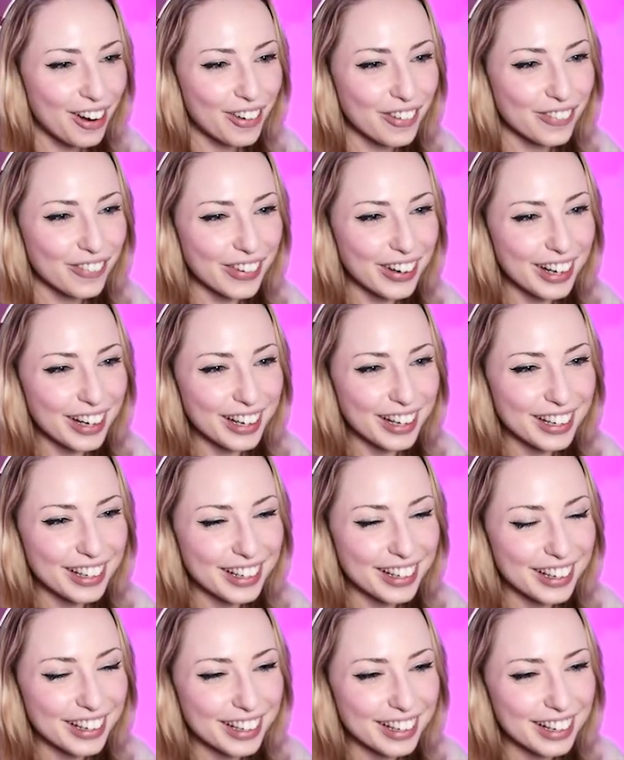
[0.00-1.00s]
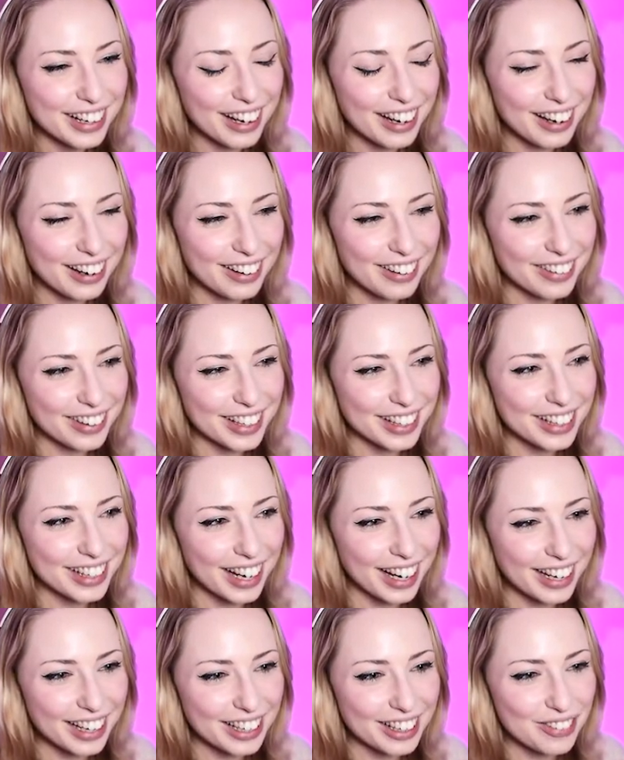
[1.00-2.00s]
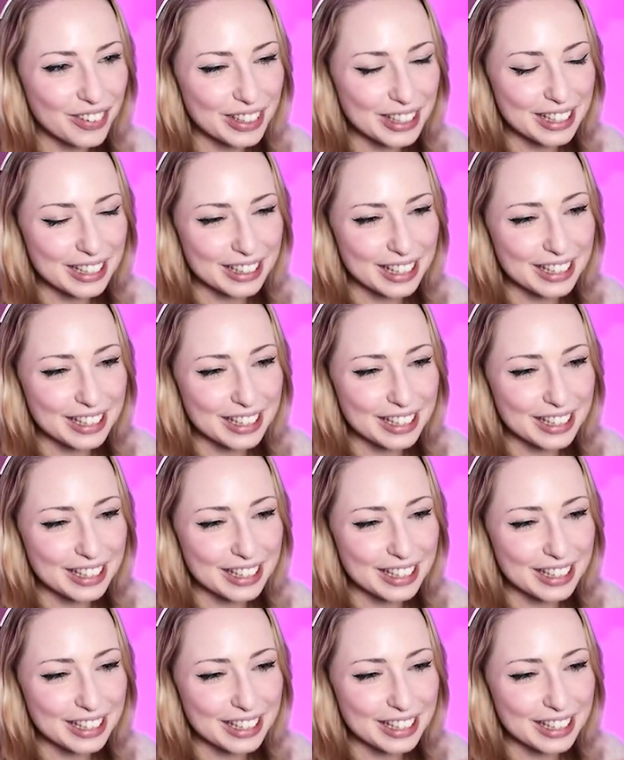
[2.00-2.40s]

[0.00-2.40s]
It's a baby boy. Oh, okay. What are you